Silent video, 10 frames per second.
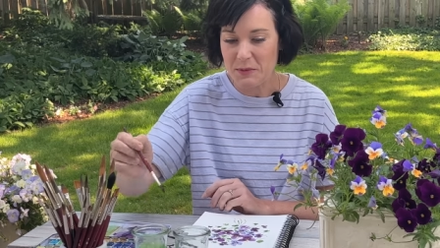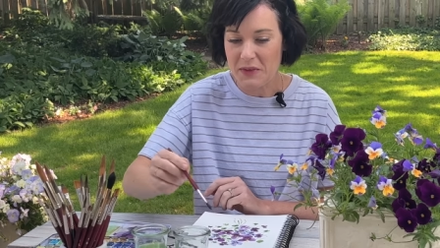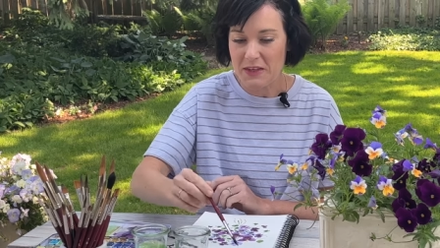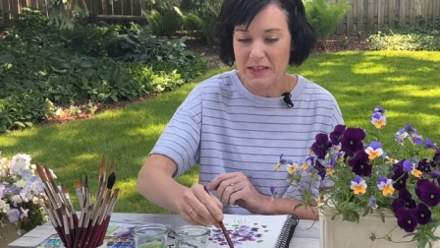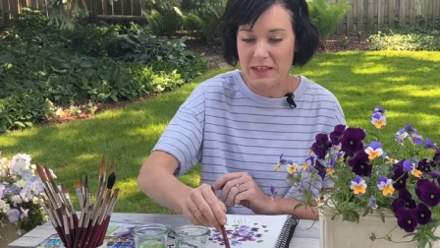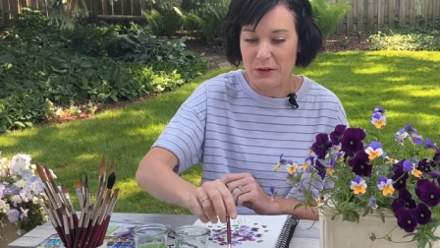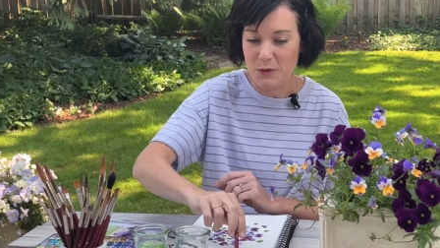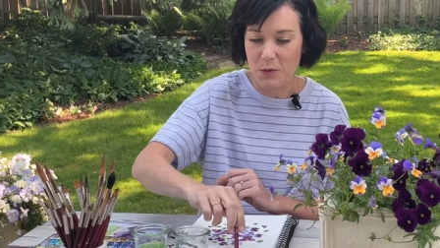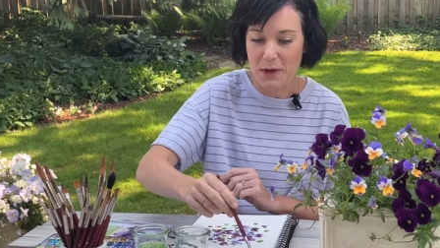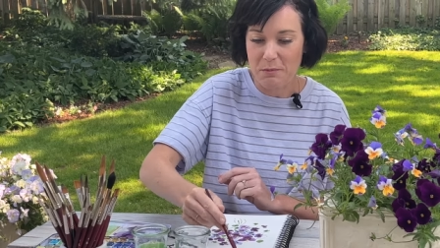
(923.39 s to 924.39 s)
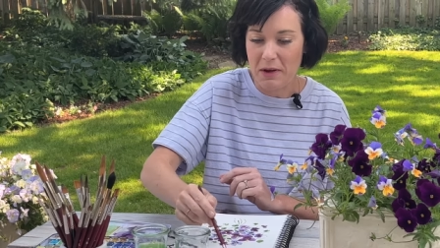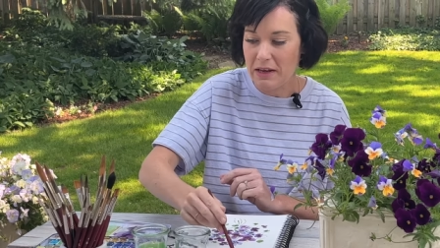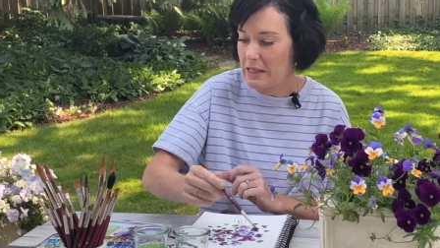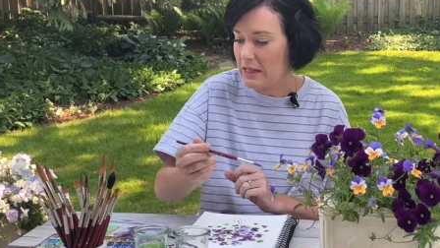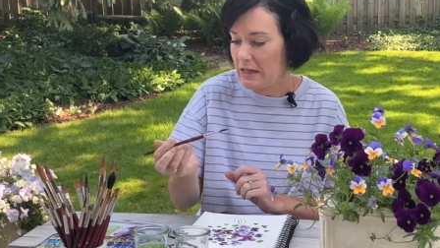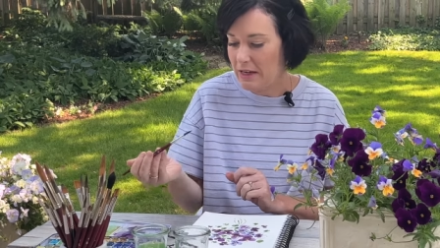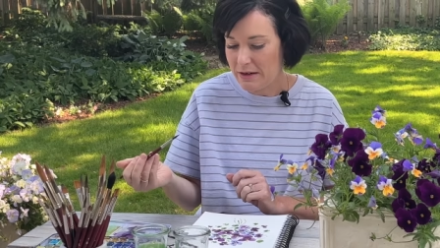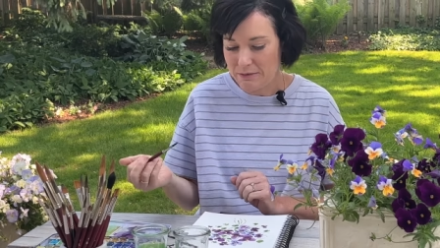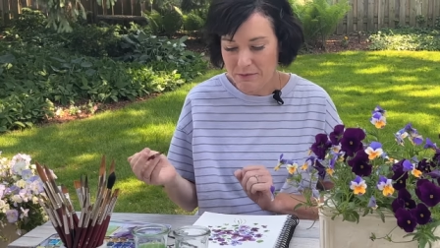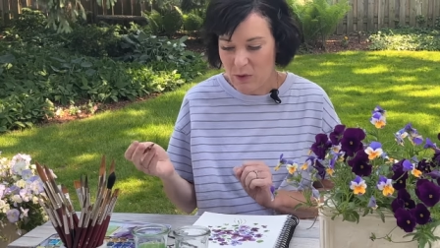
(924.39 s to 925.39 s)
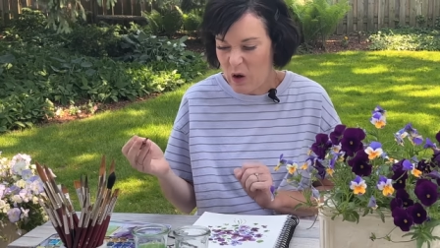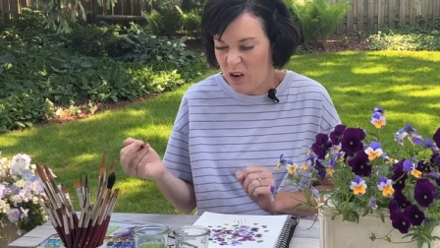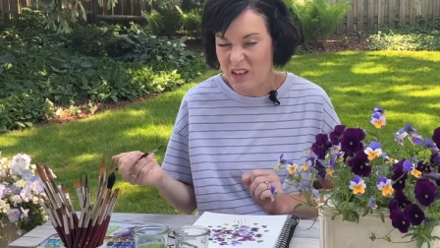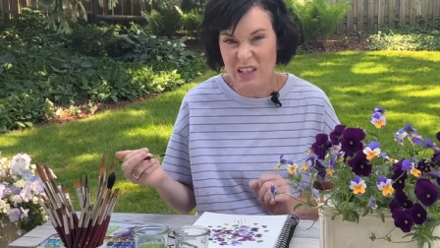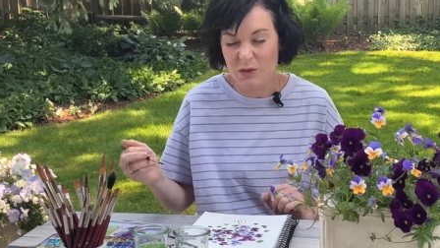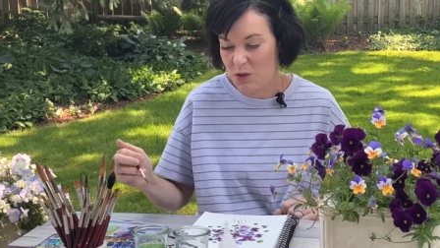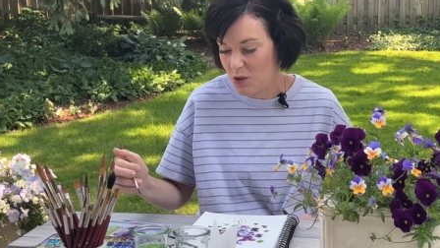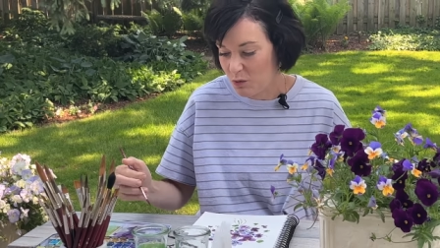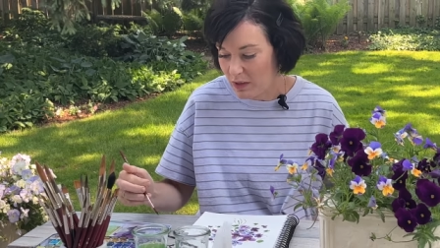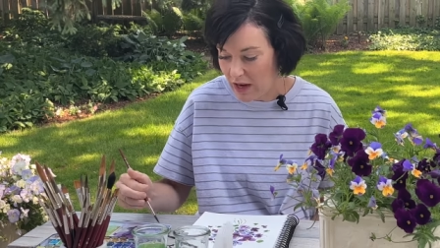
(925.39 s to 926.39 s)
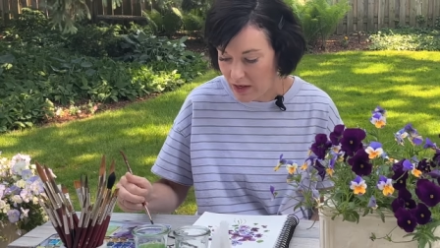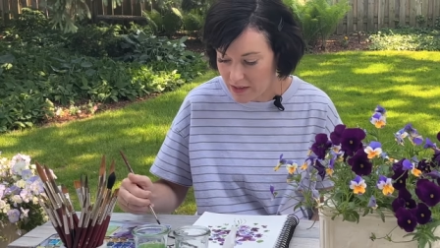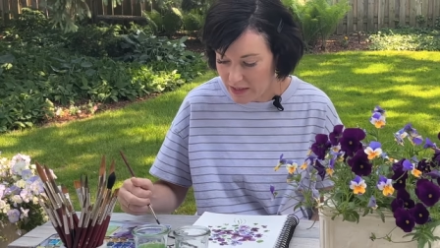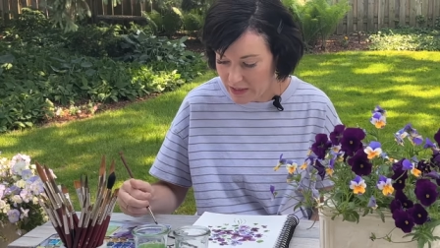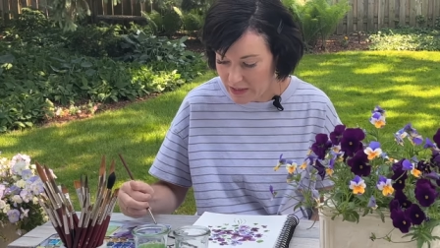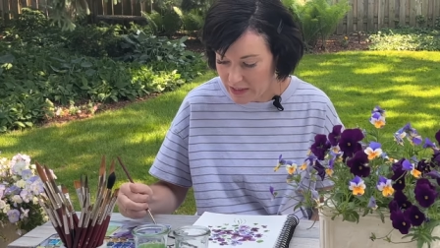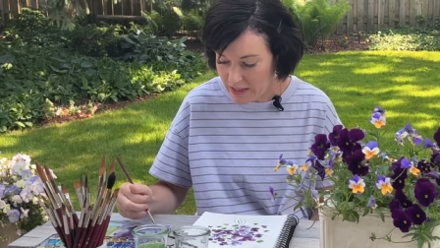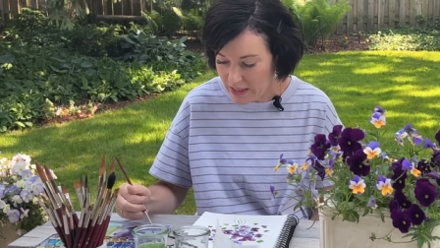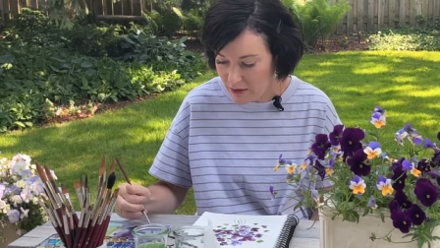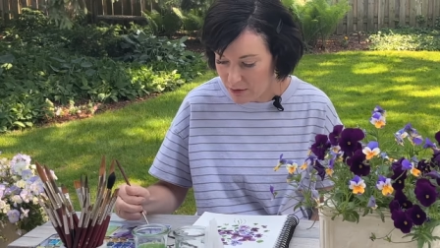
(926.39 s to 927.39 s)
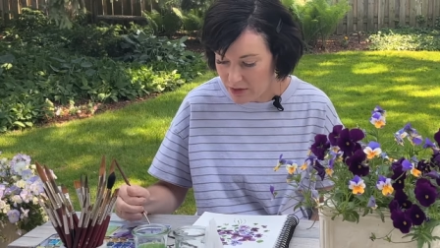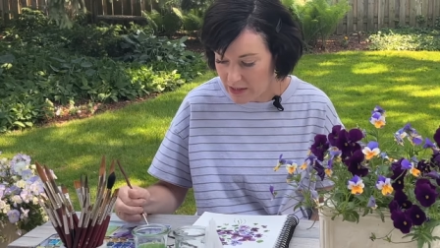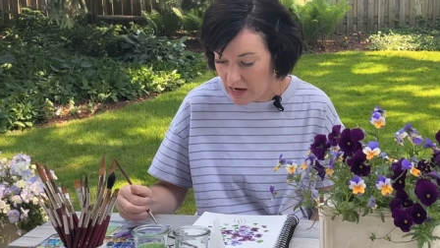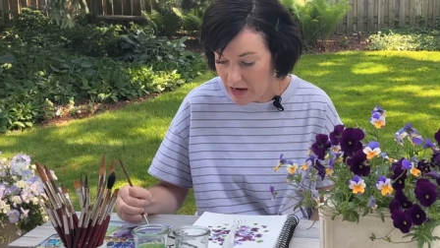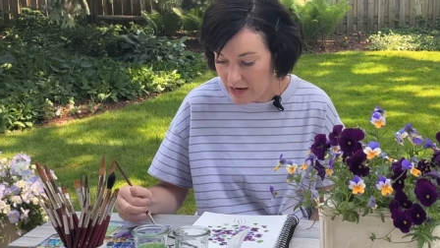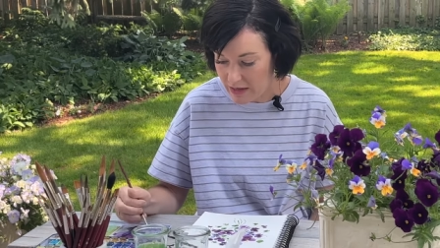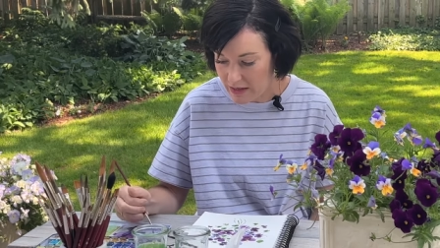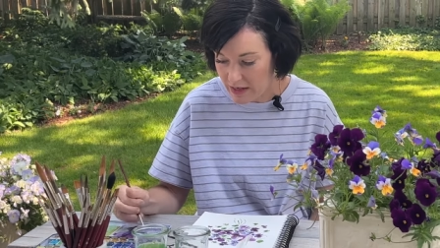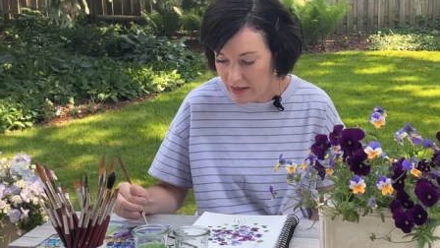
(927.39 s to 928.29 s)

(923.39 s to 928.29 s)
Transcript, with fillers: with this little quick painting. Honestly, it was just relaxing to sit outside.